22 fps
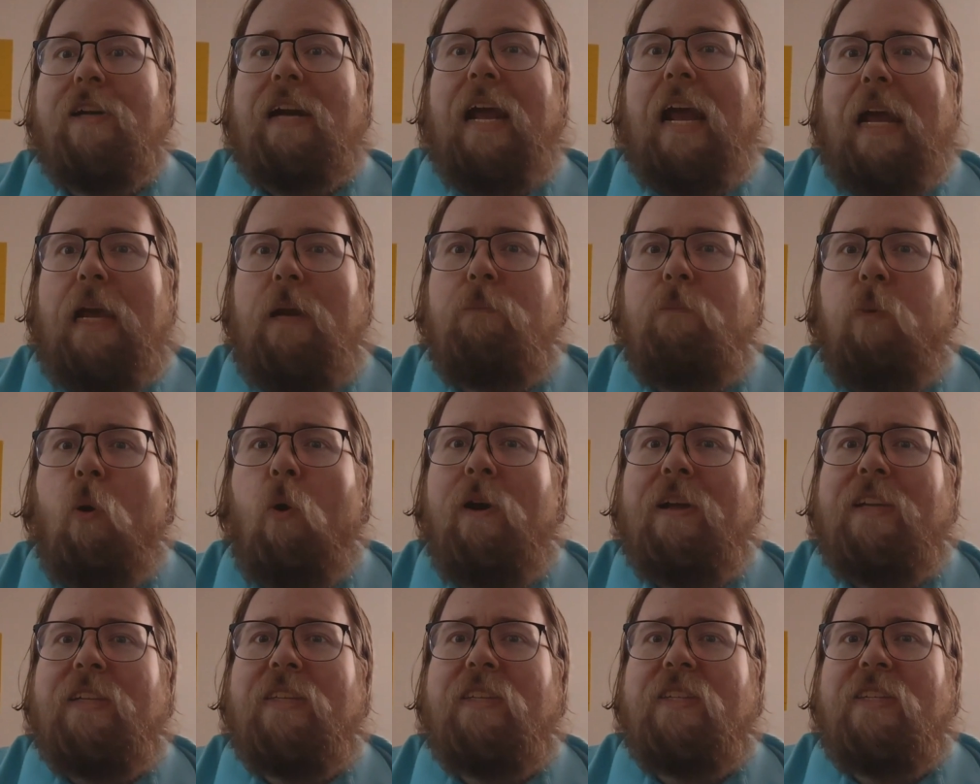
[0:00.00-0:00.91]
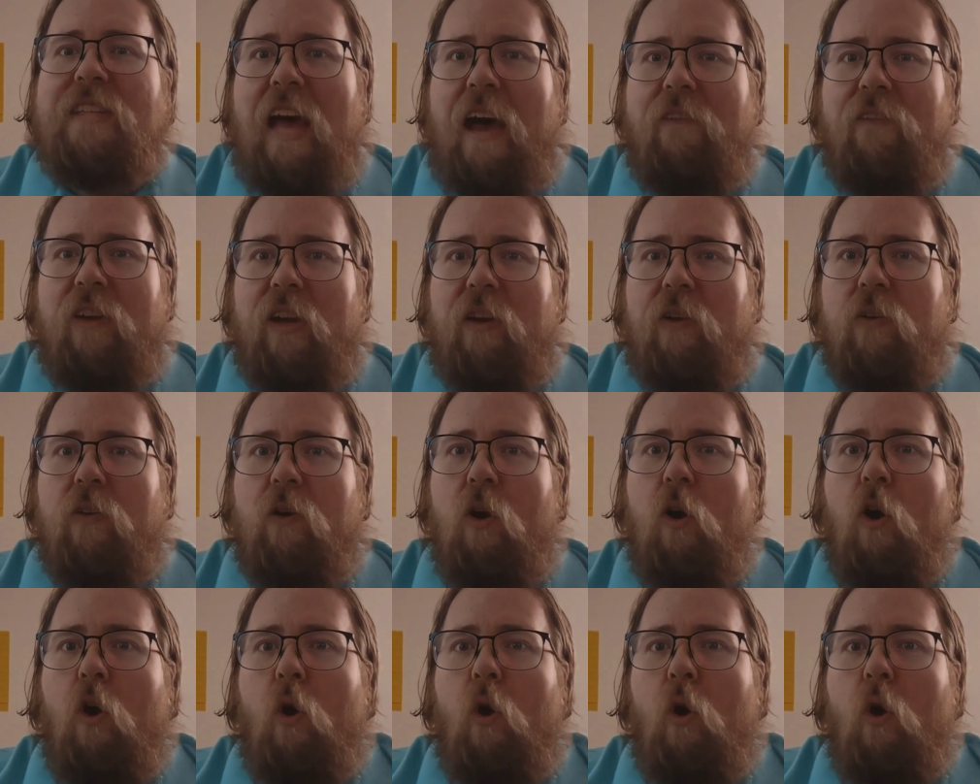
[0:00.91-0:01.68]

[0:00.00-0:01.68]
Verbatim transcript: an eight point seven.